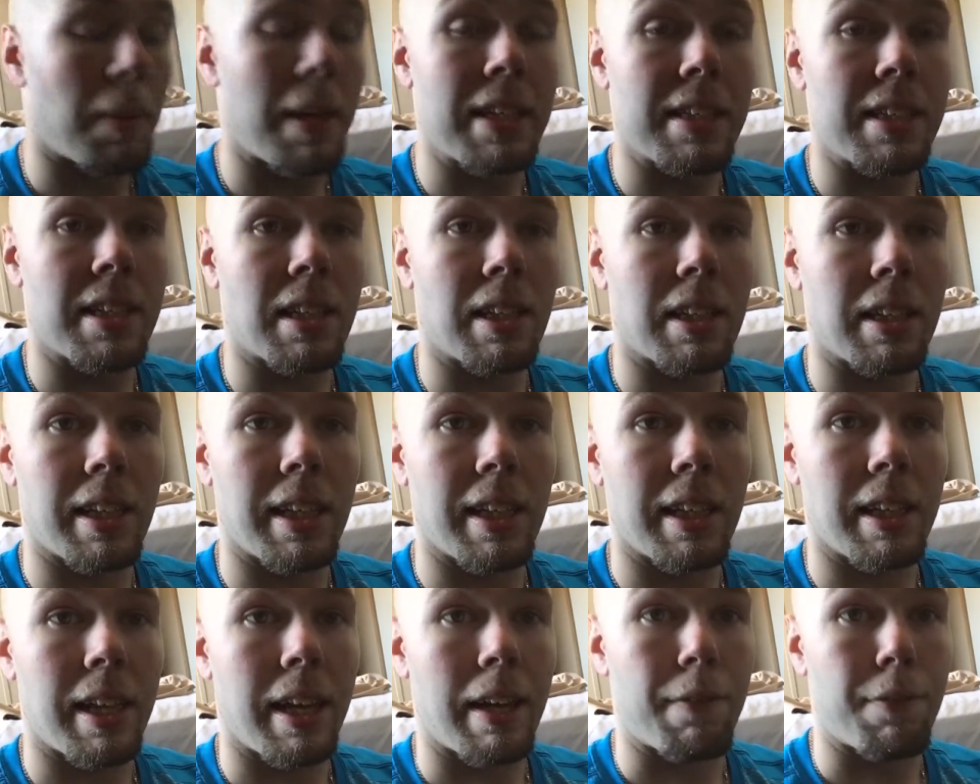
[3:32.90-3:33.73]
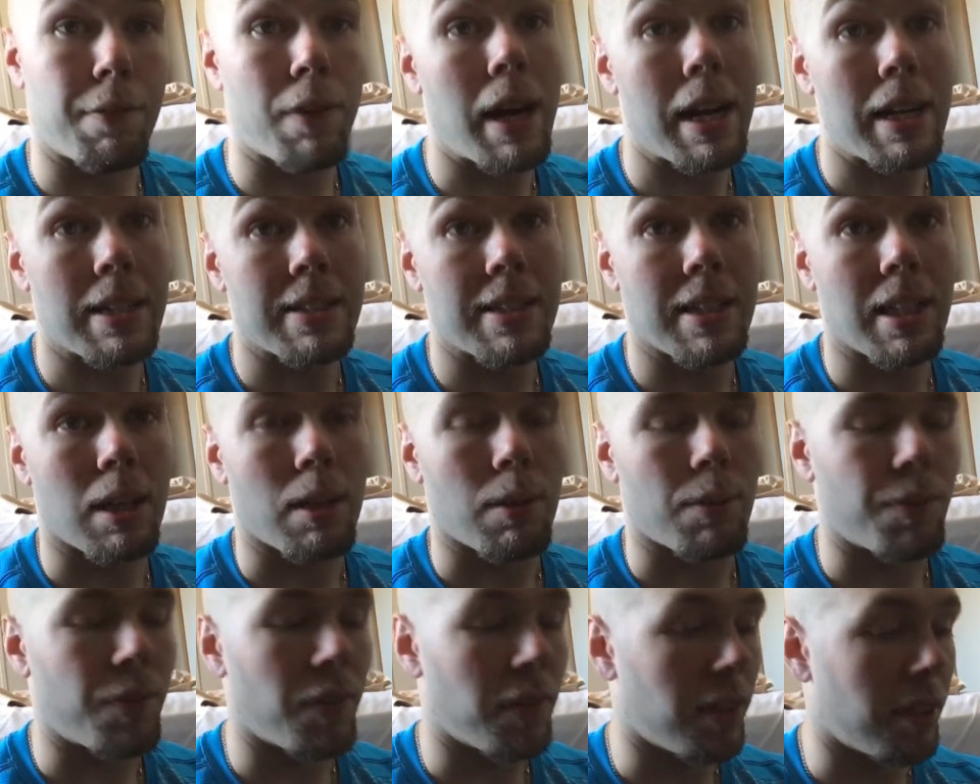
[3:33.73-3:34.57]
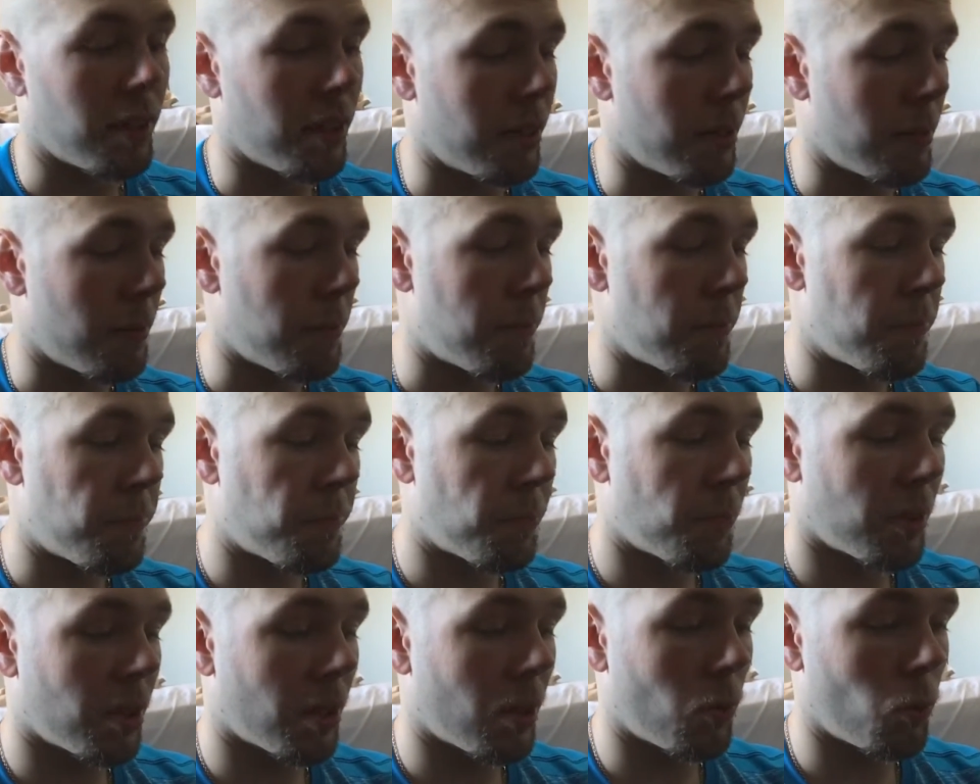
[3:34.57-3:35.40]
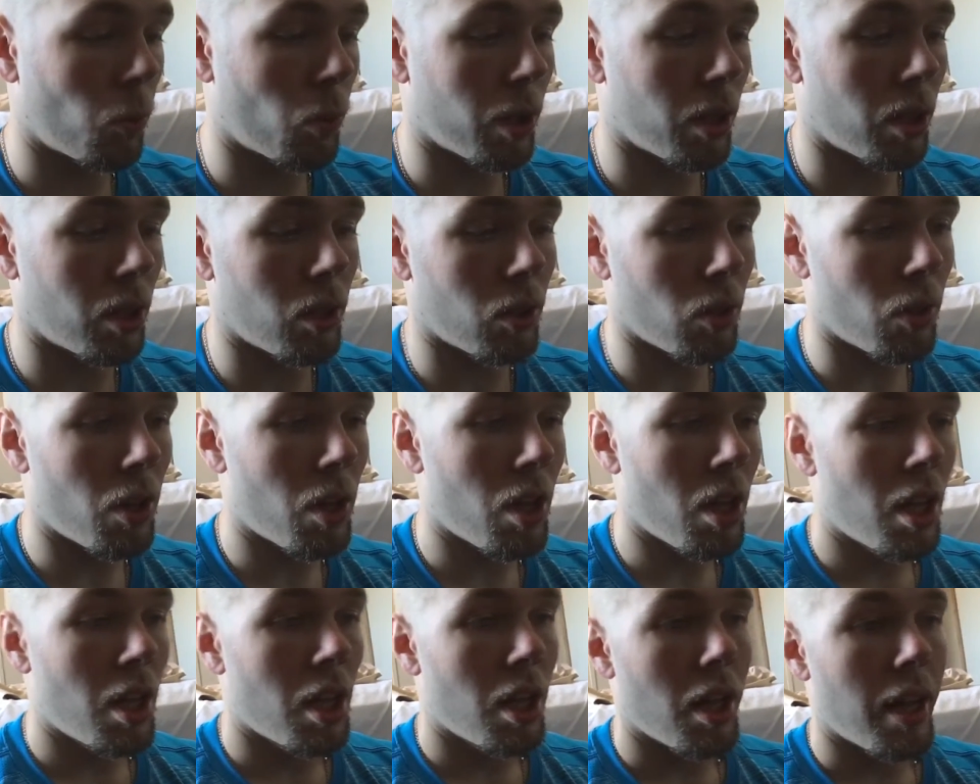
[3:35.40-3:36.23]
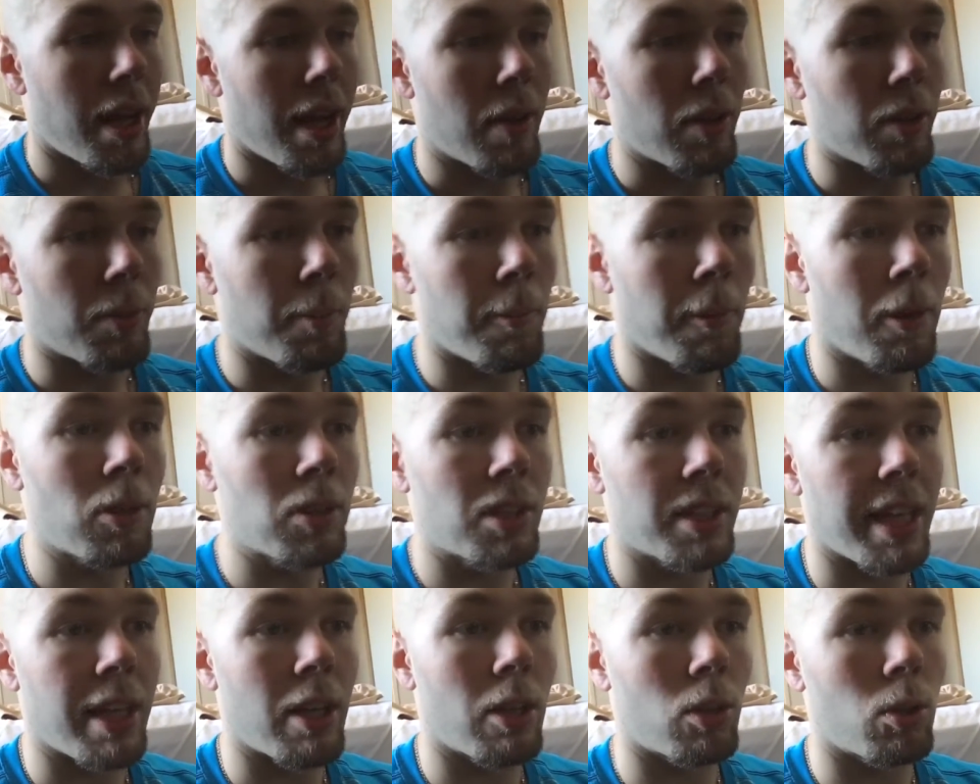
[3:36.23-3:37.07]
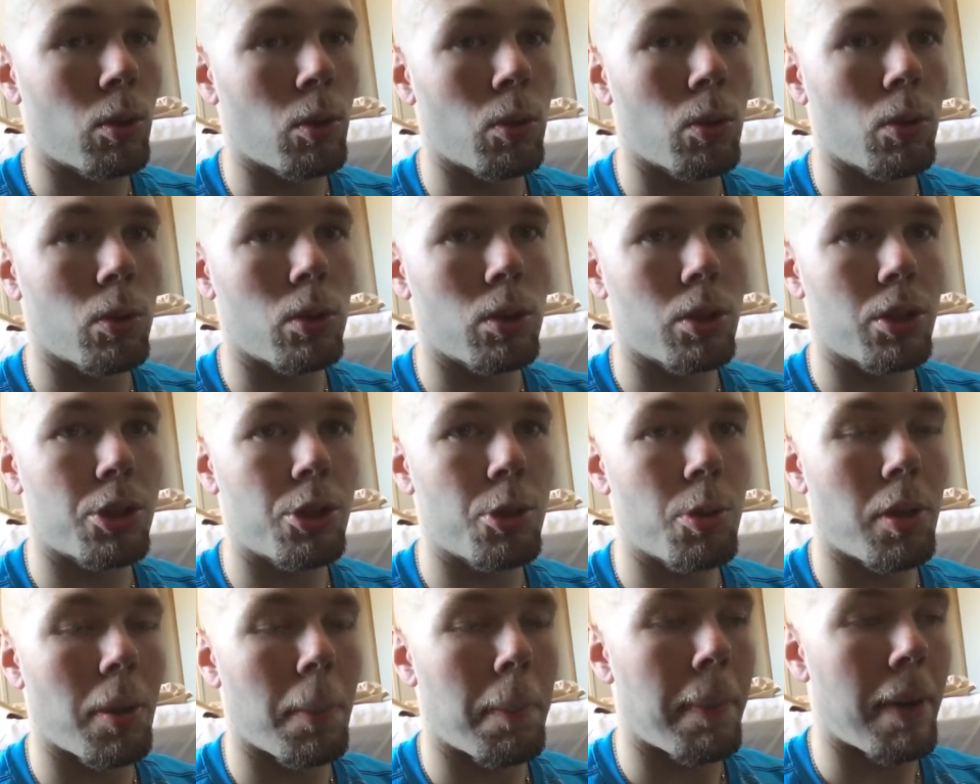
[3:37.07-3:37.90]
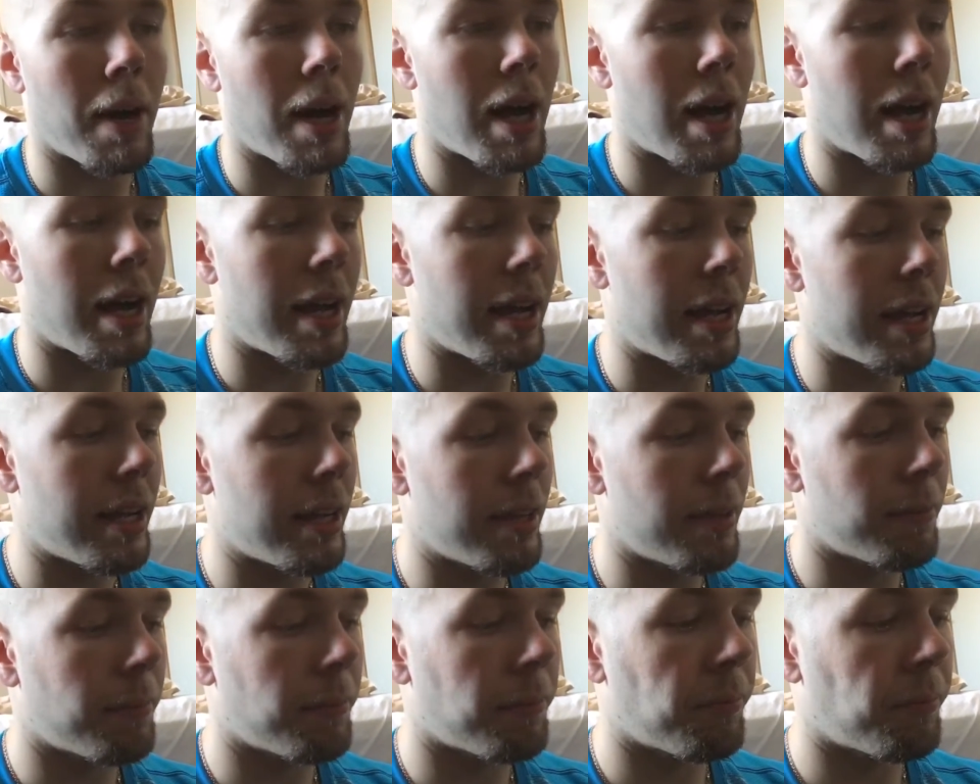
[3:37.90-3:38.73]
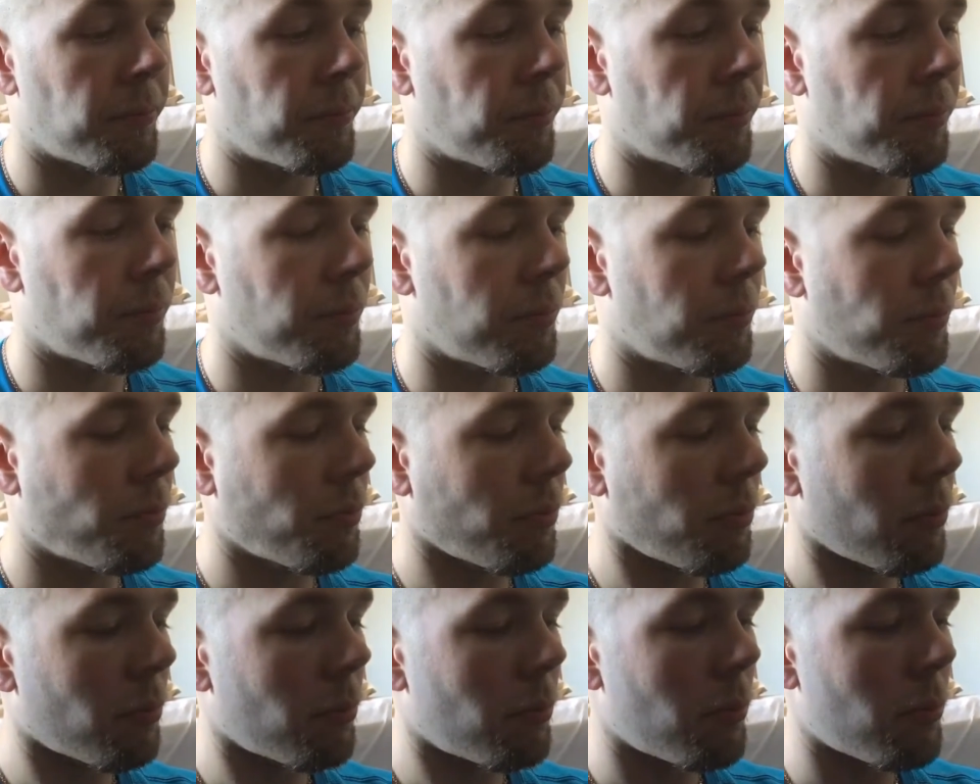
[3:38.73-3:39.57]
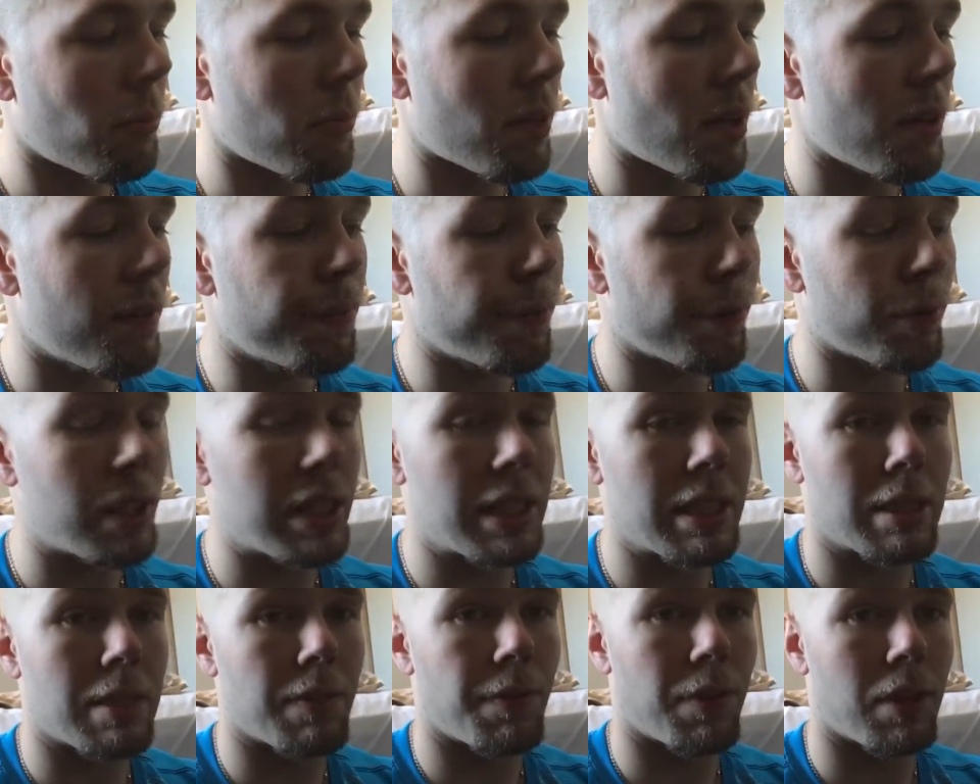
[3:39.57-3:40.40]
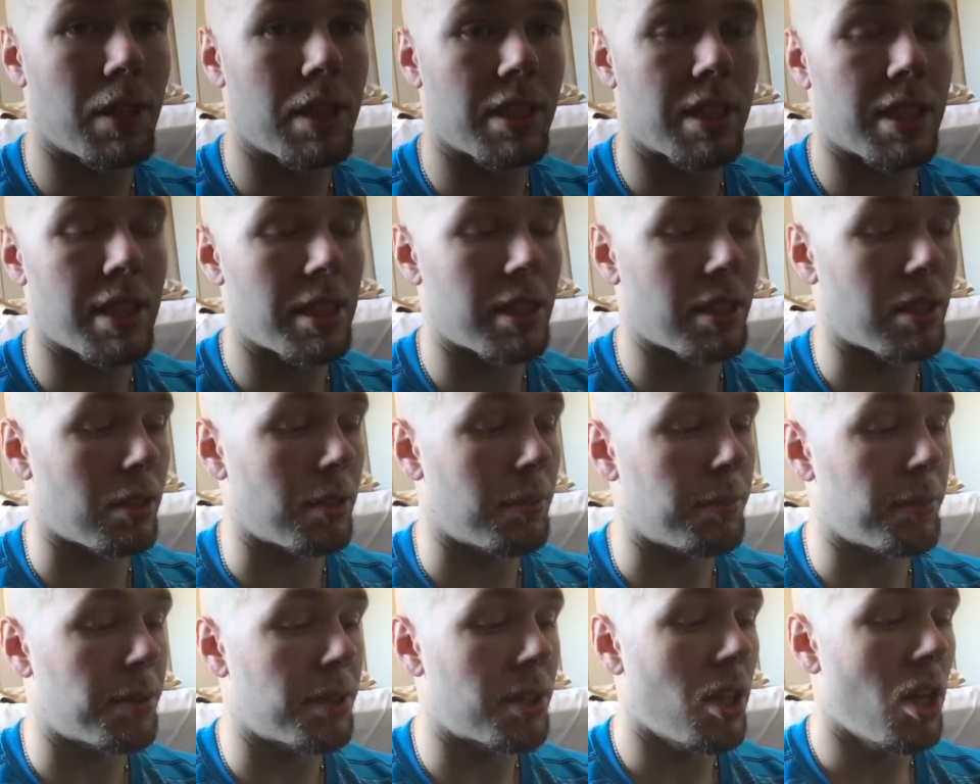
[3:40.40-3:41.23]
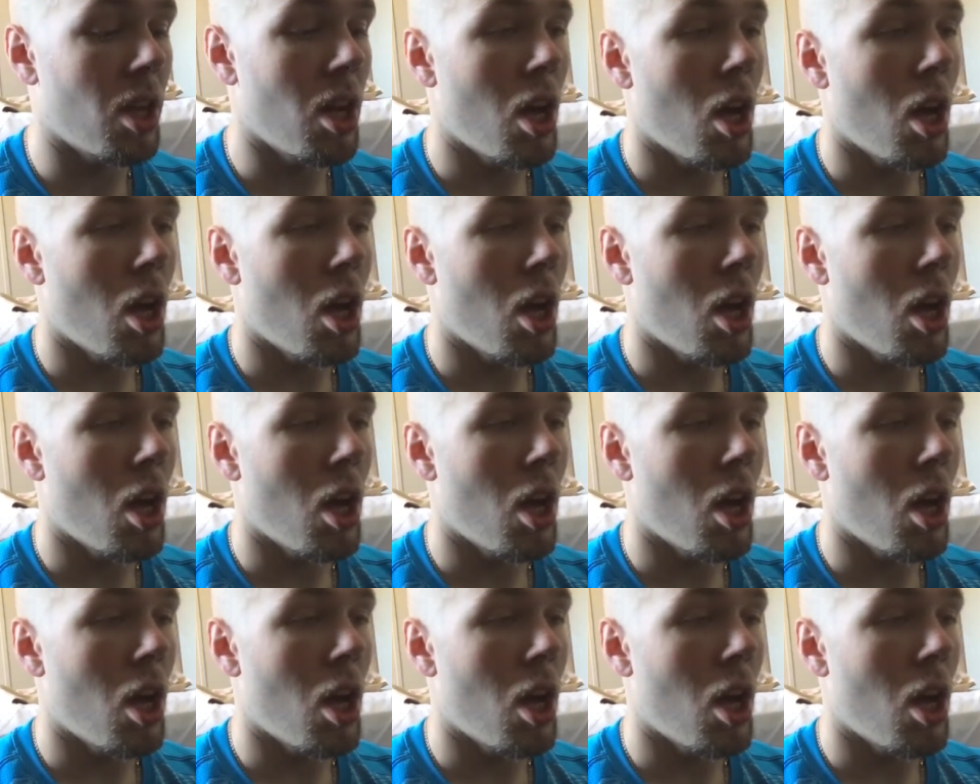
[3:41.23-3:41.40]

basically like fry itself. Well, most intercoolers you could buy for these systems